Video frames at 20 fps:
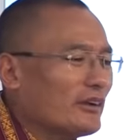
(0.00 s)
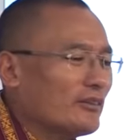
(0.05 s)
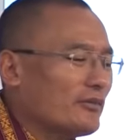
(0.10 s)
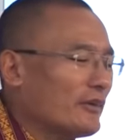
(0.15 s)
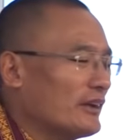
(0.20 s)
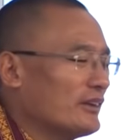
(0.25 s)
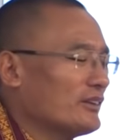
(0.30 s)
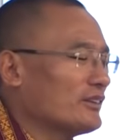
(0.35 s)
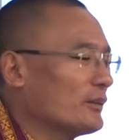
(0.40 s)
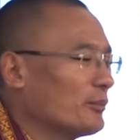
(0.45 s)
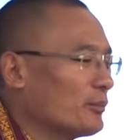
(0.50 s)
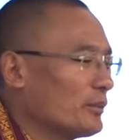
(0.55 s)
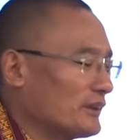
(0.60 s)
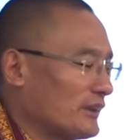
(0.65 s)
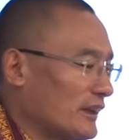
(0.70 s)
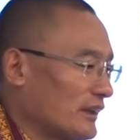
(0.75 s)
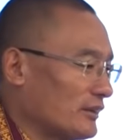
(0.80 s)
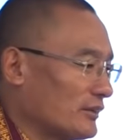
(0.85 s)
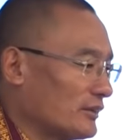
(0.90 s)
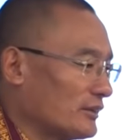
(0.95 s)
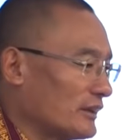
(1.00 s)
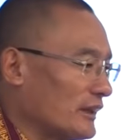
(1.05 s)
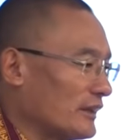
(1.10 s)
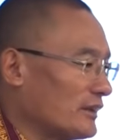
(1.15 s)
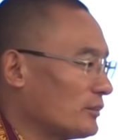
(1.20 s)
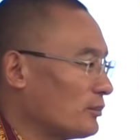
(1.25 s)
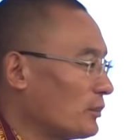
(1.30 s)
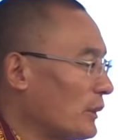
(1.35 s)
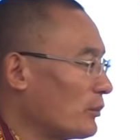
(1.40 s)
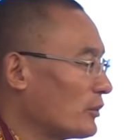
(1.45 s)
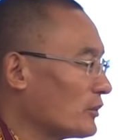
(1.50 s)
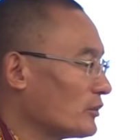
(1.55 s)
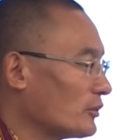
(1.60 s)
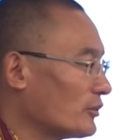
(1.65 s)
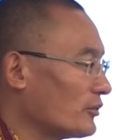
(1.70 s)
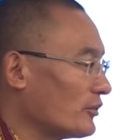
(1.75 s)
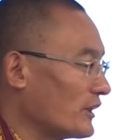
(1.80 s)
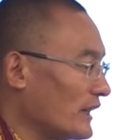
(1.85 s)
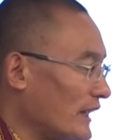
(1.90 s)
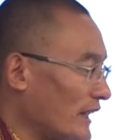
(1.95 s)
very simple things that people
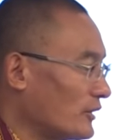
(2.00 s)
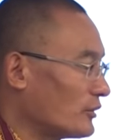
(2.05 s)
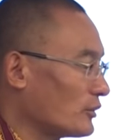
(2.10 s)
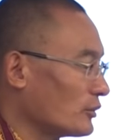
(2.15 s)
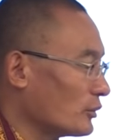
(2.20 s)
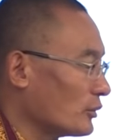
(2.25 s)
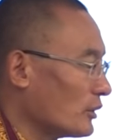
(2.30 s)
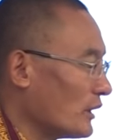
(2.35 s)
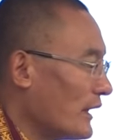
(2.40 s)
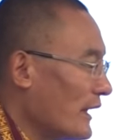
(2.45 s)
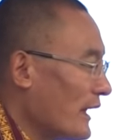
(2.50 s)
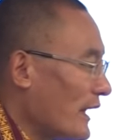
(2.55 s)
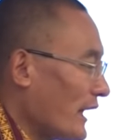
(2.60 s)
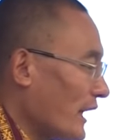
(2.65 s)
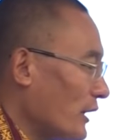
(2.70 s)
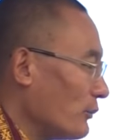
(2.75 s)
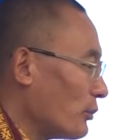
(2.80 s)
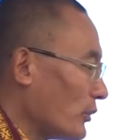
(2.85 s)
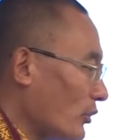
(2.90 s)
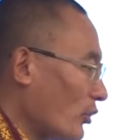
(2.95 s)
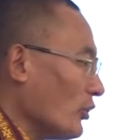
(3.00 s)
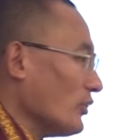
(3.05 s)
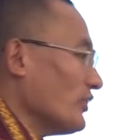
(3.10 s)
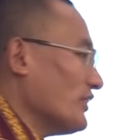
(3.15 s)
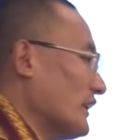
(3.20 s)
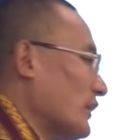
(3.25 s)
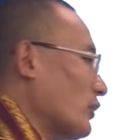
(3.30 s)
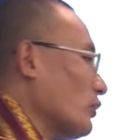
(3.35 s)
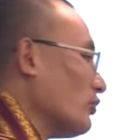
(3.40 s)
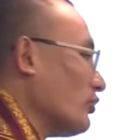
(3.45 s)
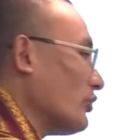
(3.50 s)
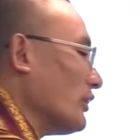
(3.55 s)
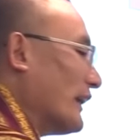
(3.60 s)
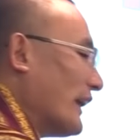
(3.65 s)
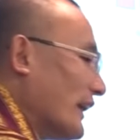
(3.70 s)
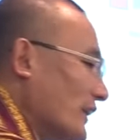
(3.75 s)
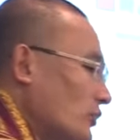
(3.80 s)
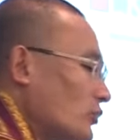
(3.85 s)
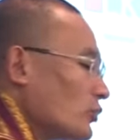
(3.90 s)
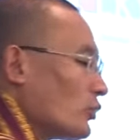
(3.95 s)
could relate to. And because they could
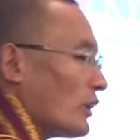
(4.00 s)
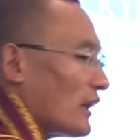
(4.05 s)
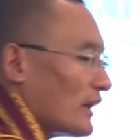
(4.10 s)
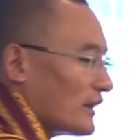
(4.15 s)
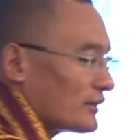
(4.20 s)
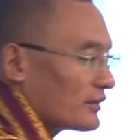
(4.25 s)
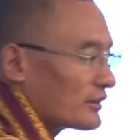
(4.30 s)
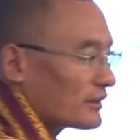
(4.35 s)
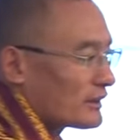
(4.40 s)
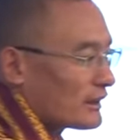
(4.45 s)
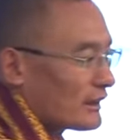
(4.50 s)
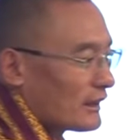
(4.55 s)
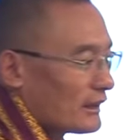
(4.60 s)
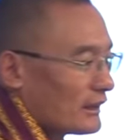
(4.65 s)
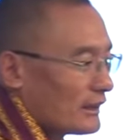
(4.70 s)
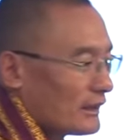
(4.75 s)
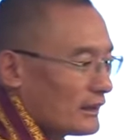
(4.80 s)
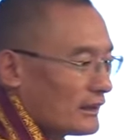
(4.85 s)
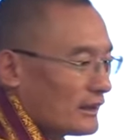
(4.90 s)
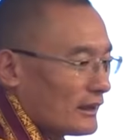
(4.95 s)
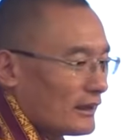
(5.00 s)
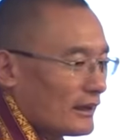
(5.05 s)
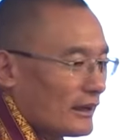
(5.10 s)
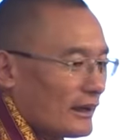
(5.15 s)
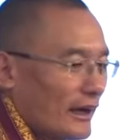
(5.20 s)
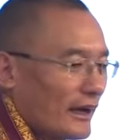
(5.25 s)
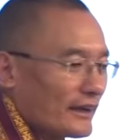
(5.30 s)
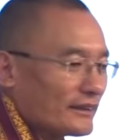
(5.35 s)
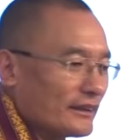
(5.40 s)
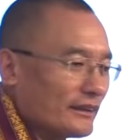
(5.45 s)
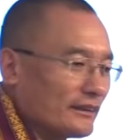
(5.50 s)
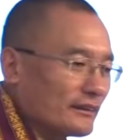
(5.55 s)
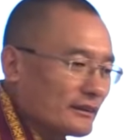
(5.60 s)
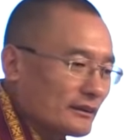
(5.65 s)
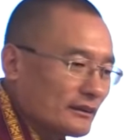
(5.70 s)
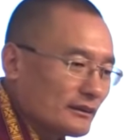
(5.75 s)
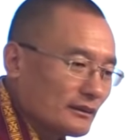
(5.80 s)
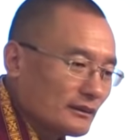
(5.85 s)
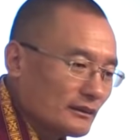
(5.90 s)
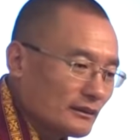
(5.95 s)
relate to us, I think
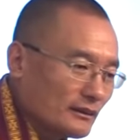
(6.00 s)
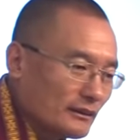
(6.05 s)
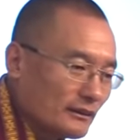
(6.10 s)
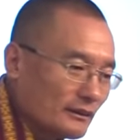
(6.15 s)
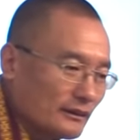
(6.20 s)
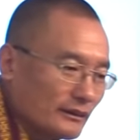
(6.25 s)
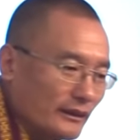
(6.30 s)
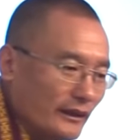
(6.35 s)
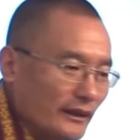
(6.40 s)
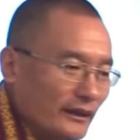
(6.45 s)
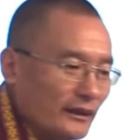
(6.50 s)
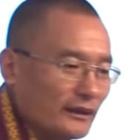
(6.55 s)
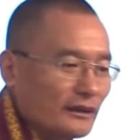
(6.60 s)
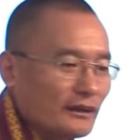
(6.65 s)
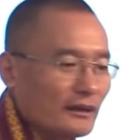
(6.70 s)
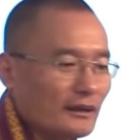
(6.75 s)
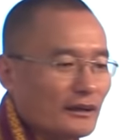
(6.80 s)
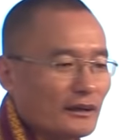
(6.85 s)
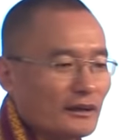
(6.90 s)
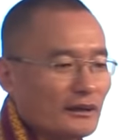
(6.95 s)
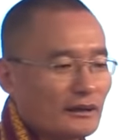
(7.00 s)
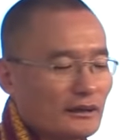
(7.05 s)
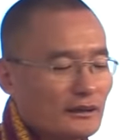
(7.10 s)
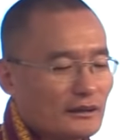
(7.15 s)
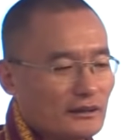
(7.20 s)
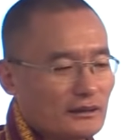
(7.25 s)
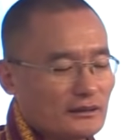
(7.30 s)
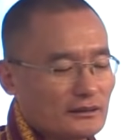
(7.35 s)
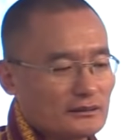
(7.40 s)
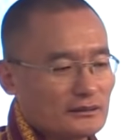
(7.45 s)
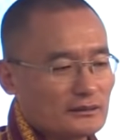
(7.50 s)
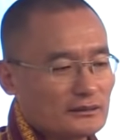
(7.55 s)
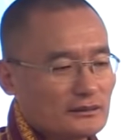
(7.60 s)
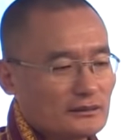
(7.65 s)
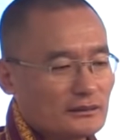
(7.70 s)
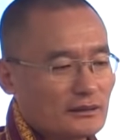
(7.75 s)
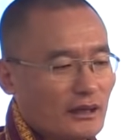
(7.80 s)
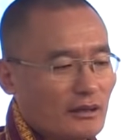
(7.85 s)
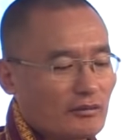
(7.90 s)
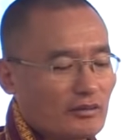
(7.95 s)
they
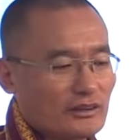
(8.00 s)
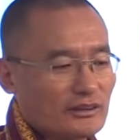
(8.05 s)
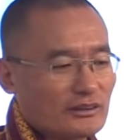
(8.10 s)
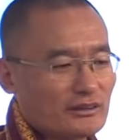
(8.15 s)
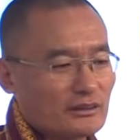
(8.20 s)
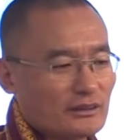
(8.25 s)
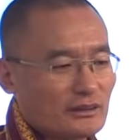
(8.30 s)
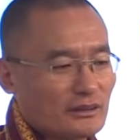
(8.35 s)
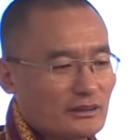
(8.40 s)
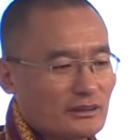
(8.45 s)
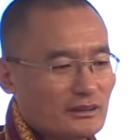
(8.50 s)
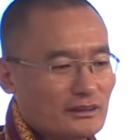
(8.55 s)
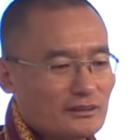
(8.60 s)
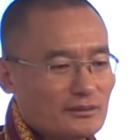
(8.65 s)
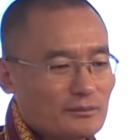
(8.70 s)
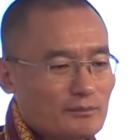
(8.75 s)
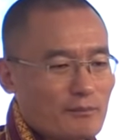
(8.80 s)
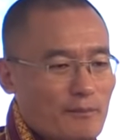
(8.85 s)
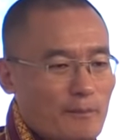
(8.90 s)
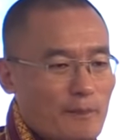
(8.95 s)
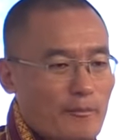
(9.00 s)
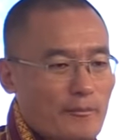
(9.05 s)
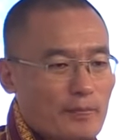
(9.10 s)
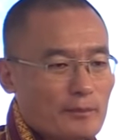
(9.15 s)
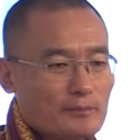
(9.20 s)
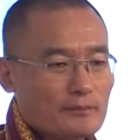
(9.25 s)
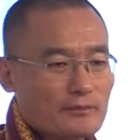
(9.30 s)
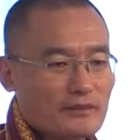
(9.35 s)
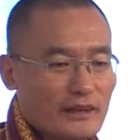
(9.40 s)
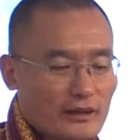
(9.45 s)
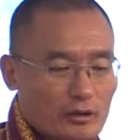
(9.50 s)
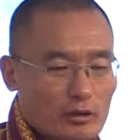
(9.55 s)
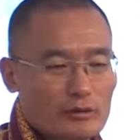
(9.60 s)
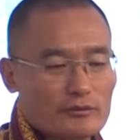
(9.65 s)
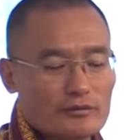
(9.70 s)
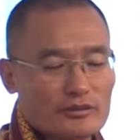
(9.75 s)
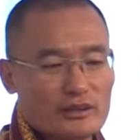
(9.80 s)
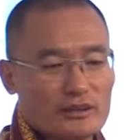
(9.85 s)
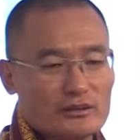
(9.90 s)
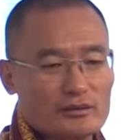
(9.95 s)
gave us their
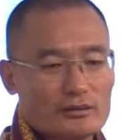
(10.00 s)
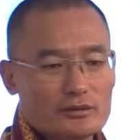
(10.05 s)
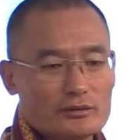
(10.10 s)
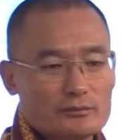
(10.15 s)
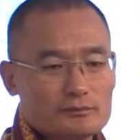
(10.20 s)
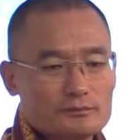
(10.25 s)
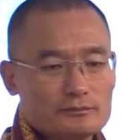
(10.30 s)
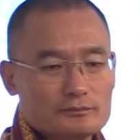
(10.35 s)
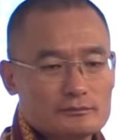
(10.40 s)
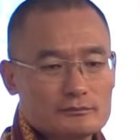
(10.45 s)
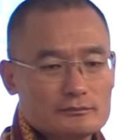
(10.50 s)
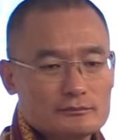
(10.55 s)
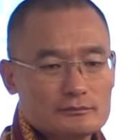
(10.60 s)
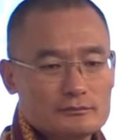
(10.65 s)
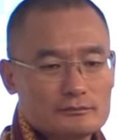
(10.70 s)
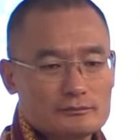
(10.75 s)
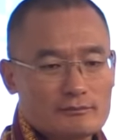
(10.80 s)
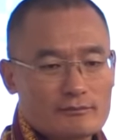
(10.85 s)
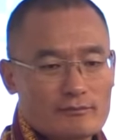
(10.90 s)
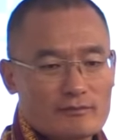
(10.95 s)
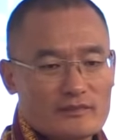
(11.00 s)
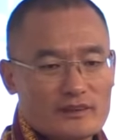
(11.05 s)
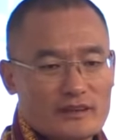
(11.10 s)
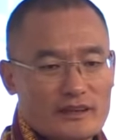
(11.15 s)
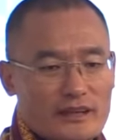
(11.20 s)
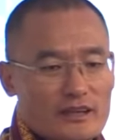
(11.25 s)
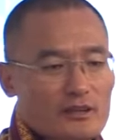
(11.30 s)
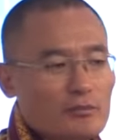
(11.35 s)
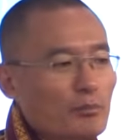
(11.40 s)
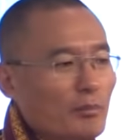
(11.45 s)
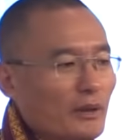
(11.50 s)
confidence. In